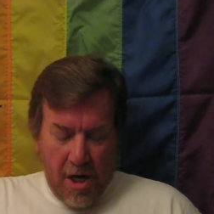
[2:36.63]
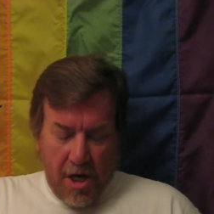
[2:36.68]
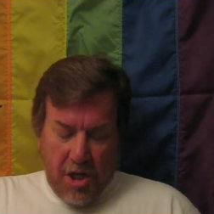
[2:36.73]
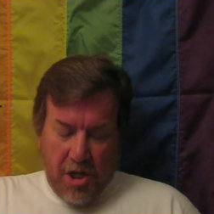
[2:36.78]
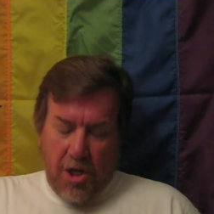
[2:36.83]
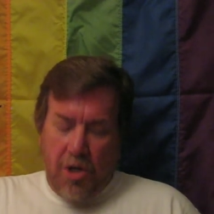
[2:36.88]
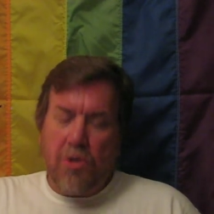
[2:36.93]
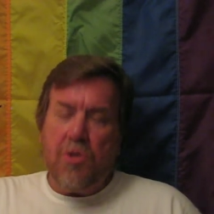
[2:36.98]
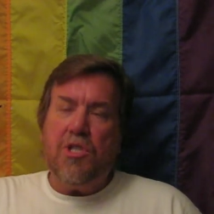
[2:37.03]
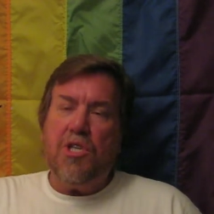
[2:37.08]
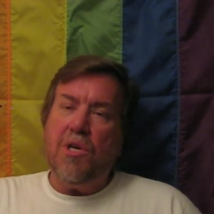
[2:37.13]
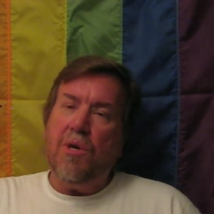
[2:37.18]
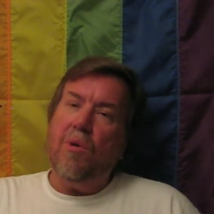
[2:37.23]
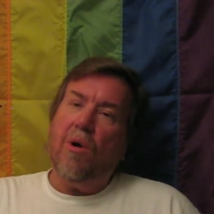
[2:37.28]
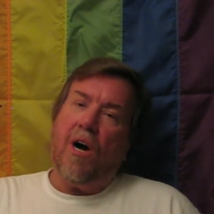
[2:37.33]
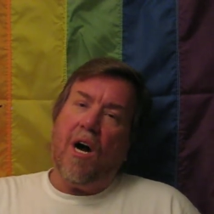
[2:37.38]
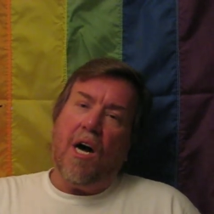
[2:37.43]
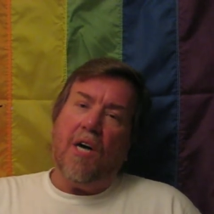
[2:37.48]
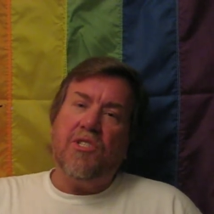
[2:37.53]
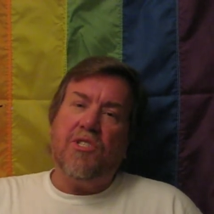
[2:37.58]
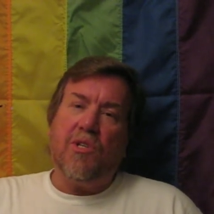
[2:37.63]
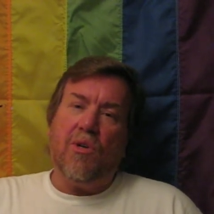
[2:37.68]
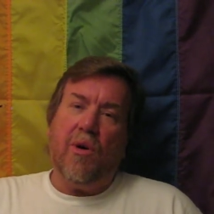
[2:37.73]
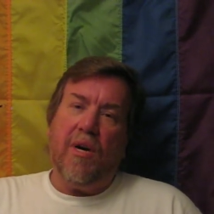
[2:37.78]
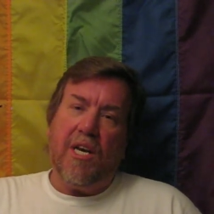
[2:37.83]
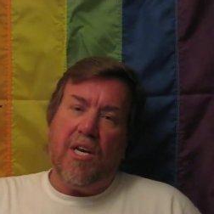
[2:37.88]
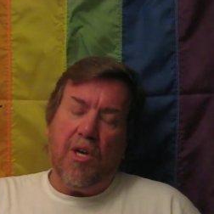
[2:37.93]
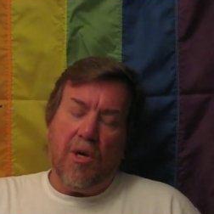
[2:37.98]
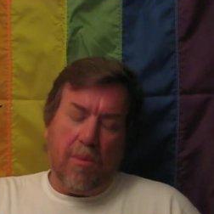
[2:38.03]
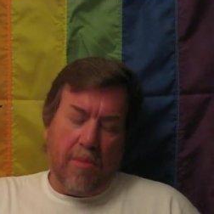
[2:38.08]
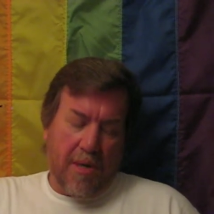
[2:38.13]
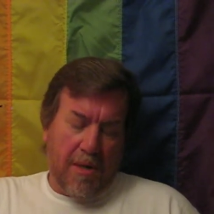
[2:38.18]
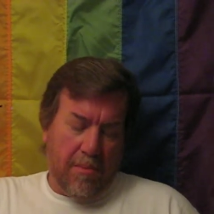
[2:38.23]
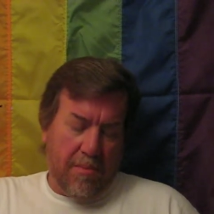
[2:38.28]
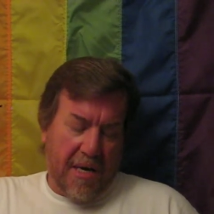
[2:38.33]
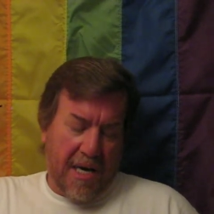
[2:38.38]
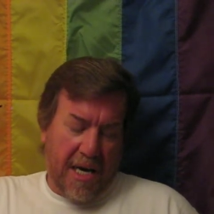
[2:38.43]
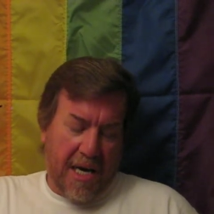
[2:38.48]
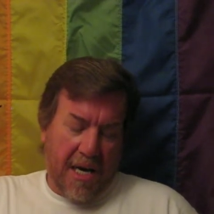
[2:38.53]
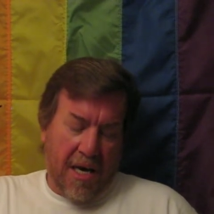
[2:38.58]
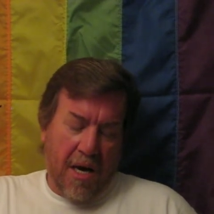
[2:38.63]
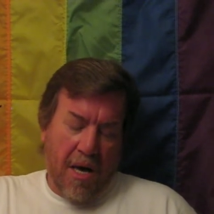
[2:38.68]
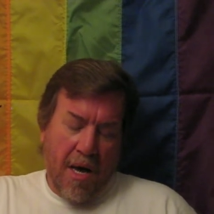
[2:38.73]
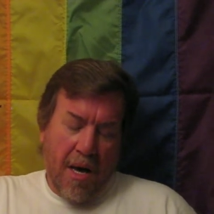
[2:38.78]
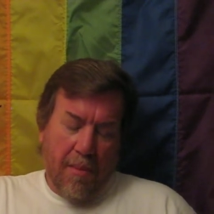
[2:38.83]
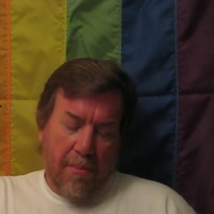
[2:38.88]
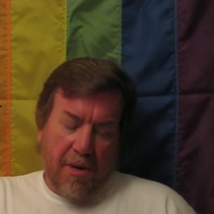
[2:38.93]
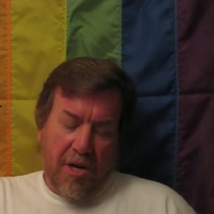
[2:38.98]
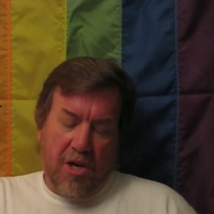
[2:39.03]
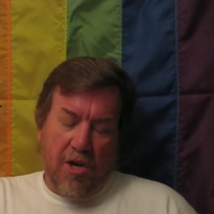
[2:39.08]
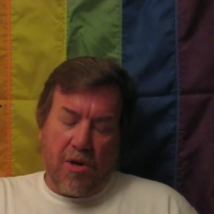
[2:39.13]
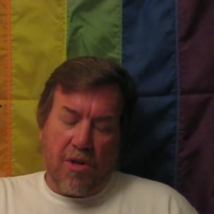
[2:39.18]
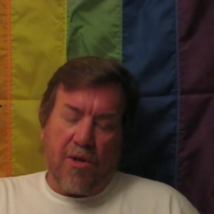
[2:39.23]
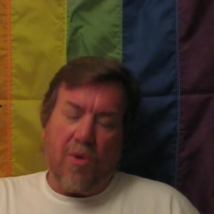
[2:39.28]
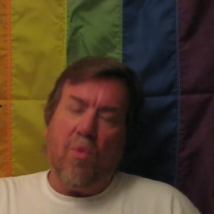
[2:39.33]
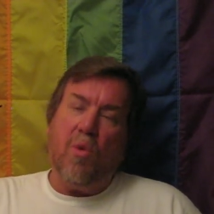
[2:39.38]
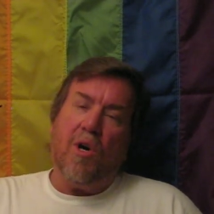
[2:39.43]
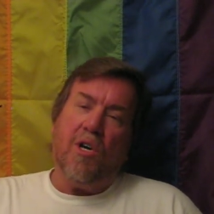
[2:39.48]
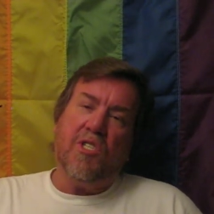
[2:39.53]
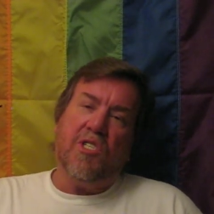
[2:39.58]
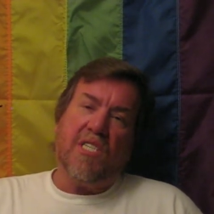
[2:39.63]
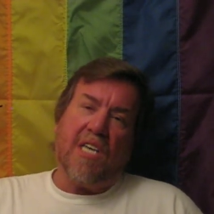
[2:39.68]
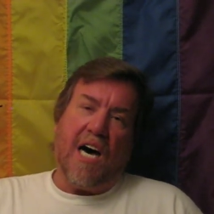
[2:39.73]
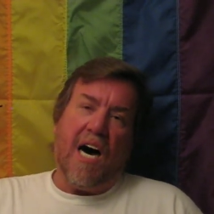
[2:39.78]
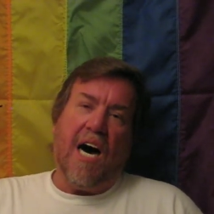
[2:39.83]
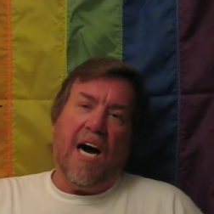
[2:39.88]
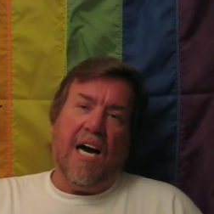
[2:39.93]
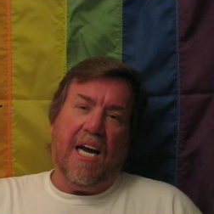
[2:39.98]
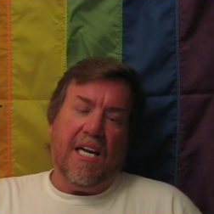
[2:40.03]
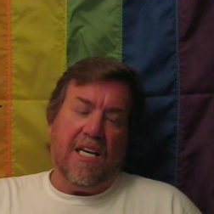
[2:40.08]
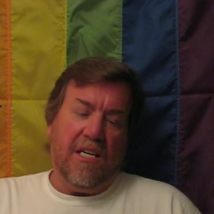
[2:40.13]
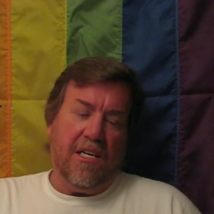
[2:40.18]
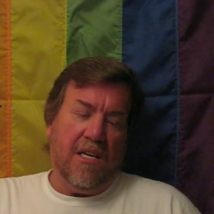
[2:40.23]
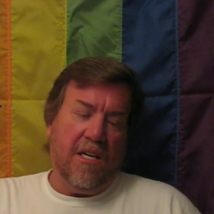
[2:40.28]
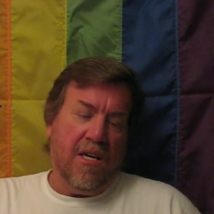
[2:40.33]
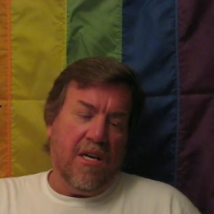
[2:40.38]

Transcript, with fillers: You too are also a human being, but you're the worst kind.